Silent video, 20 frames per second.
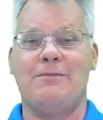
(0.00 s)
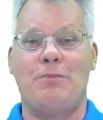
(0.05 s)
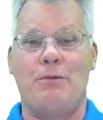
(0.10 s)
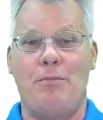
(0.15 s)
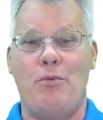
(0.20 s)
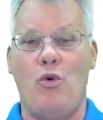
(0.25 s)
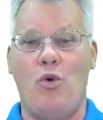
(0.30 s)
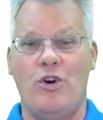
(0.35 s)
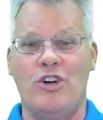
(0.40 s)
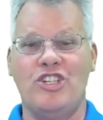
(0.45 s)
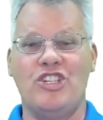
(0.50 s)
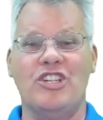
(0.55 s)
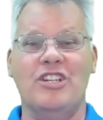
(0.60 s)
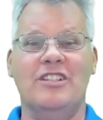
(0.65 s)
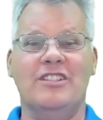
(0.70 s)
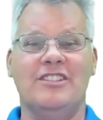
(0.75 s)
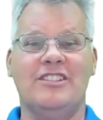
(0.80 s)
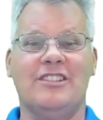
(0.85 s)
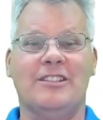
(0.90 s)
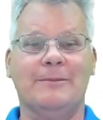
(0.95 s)

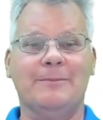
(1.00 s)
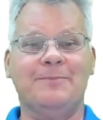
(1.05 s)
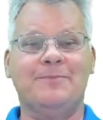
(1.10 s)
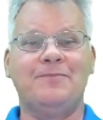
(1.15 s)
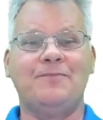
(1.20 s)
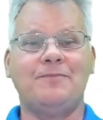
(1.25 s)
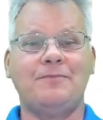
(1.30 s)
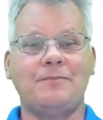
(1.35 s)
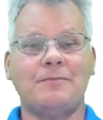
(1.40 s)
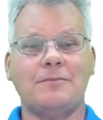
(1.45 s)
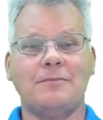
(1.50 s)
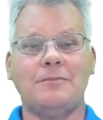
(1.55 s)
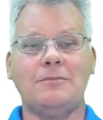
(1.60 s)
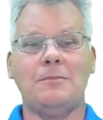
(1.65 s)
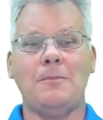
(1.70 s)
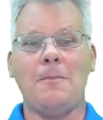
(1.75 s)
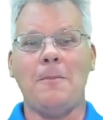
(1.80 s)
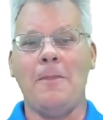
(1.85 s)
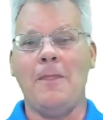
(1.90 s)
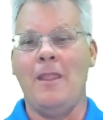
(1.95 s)
proportions.
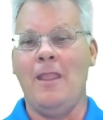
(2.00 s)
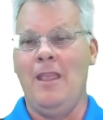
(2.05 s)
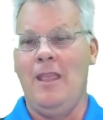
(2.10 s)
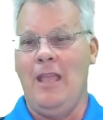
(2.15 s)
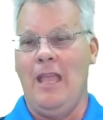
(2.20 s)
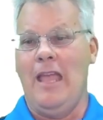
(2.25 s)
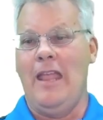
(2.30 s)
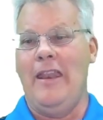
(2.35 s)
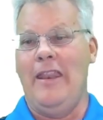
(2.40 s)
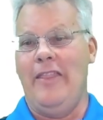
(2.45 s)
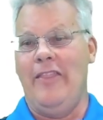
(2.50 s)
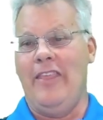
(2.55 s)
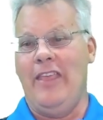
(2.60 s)
And